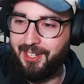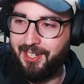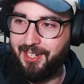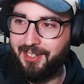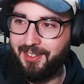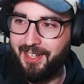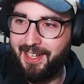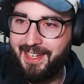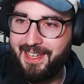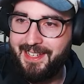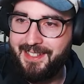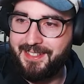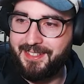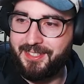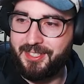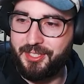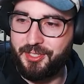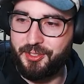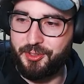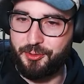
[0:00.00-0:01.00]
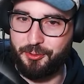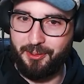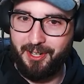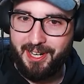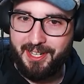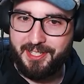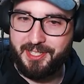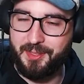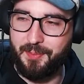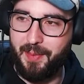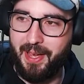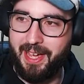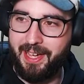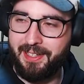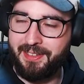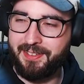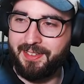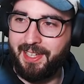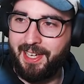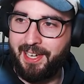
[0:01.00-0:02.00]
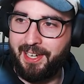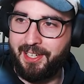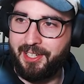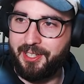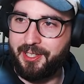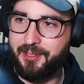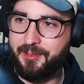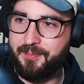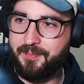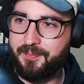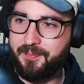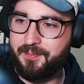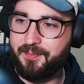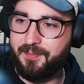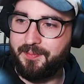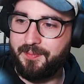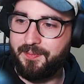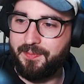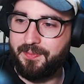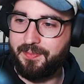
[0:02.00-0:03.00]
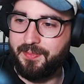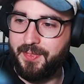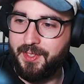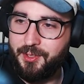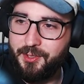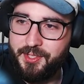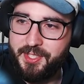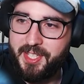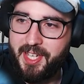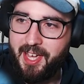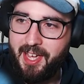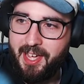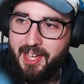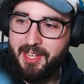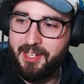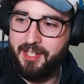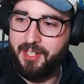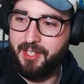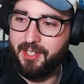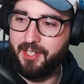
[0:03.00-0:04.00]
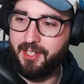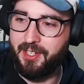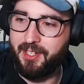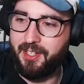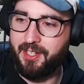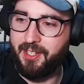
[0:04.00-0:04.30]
Like, he's stressed, man. Like, use Ken.